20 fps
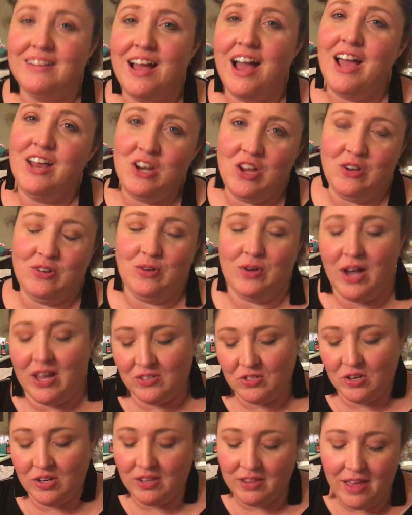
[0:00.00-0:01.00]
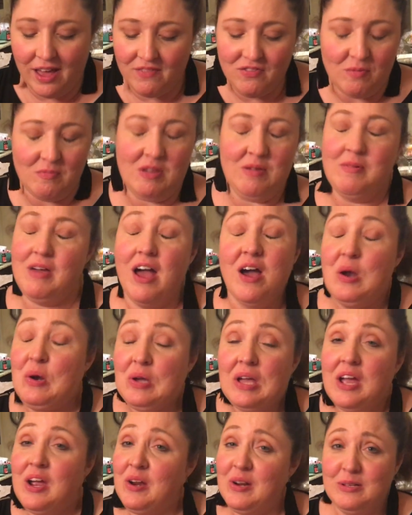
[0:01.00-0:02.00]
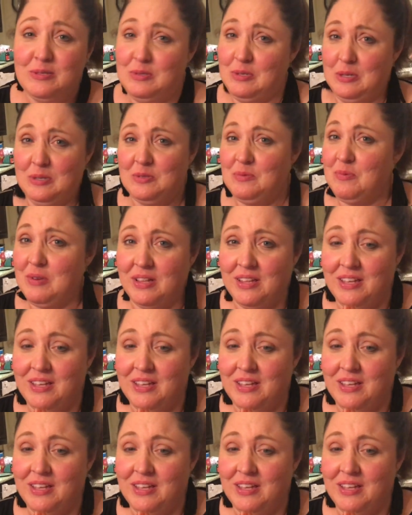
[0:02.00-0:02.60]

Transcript: I know, you guys are gonna laugh at me, but I don't care if you laugh.